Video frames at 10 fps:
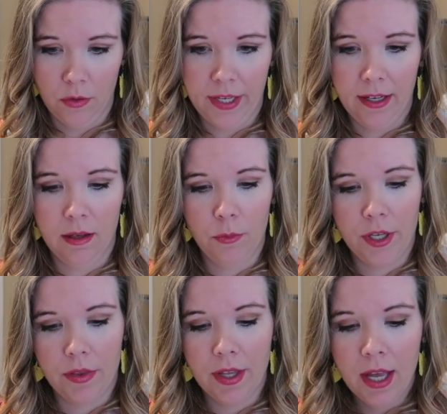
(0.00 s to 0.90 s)
They come
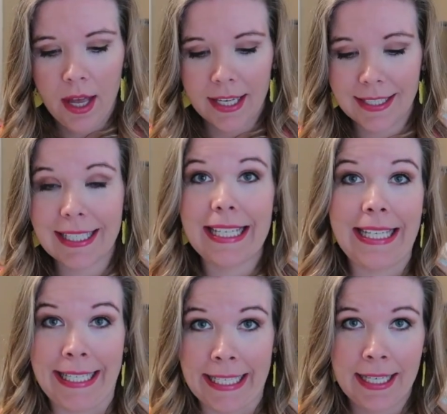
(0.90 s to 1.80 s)
with a
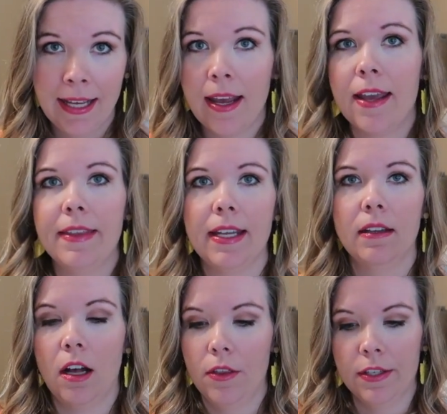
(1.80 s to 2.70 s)
scene and then
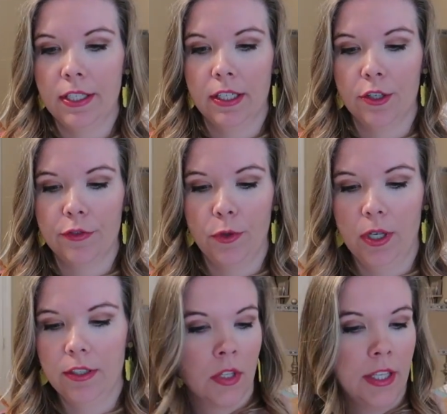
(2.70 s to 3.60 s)
all the stickers for it.